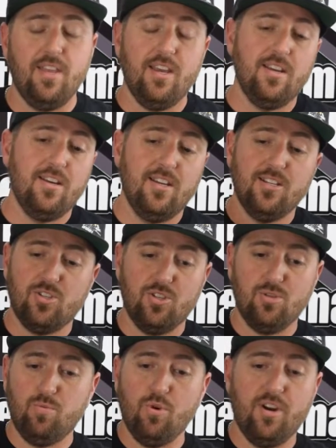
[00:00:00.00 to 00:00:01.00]
then it's
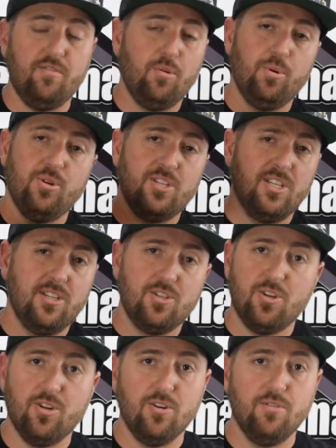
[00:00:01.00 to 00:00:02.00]
just whatever percentage
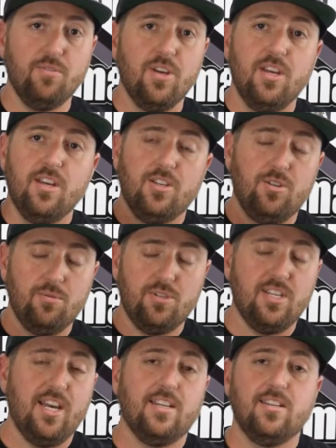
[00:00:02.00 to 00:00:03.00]
curve you
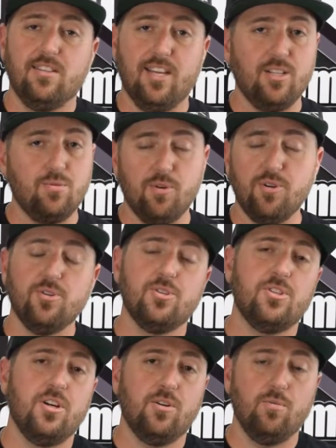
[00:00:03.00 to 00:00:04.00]
set. That's what you're
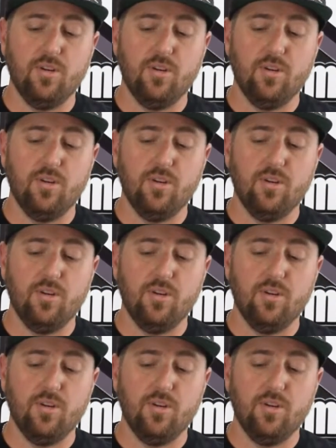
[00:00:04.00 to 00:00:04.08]
stuck